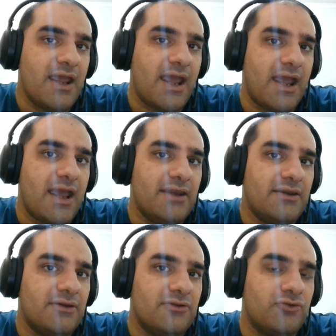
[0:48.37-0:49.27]

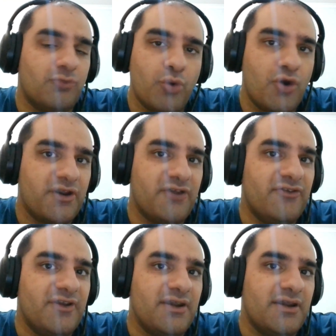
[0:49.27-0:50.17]
And work is
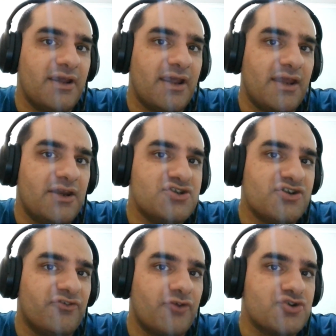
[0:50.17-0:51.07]
the energy
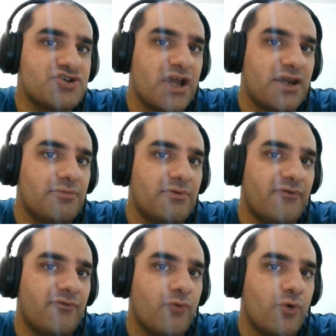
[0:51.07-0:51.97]
associated with
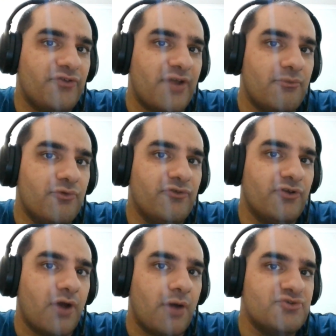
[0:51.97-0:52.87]
a force that moves
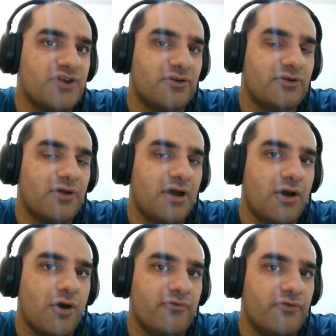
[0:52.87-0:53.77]
an object
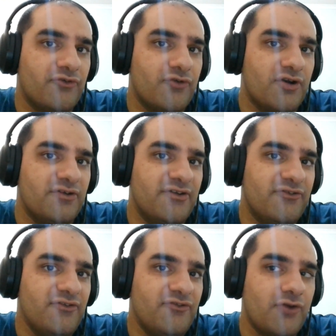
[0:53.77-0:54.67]
over a certain
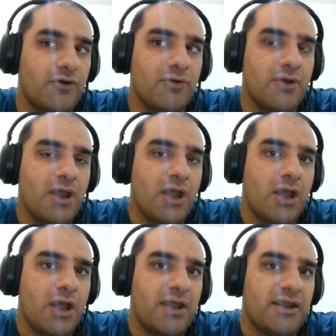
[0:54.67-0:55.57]
distance. So
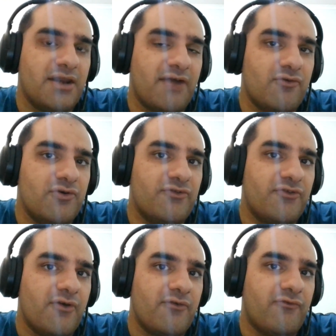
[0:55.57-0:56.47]
in other
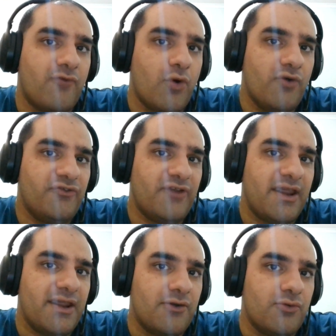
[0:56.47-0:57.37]
words, force
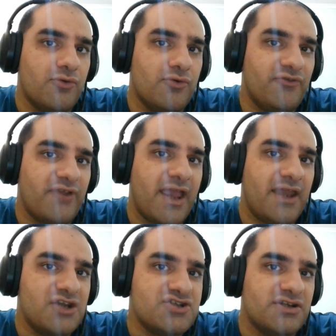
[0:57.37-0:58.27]
equals
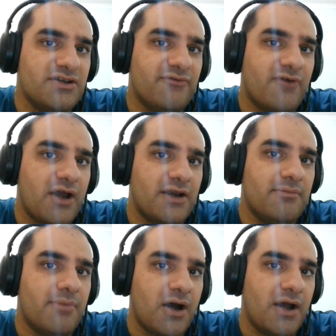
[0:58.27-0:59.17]
energy
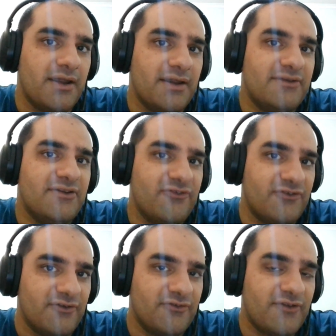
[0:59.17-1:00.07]
divided by
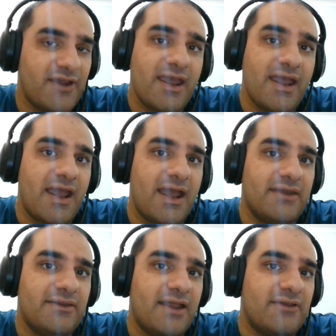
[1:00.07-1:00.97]
distance.
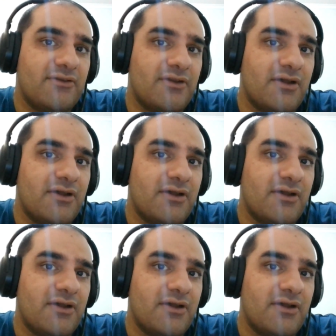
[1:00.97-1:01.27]
And that